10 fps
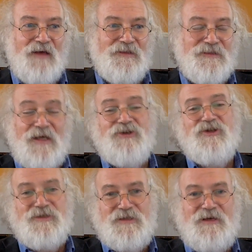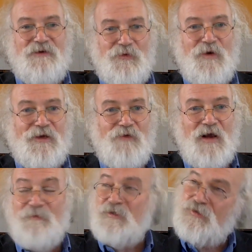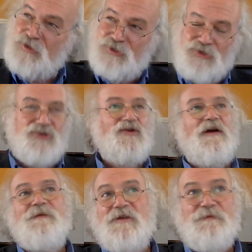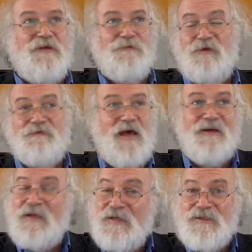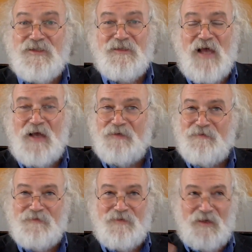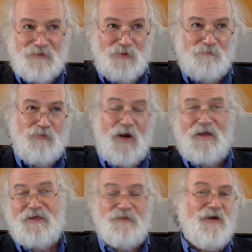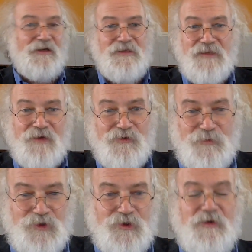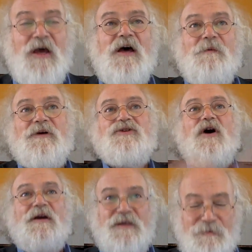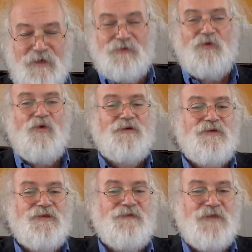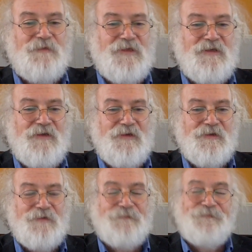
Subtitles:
sessions there at Wake Robin, just describing to people, not bragging about his contribution, but talking about the wonders of semiconductor.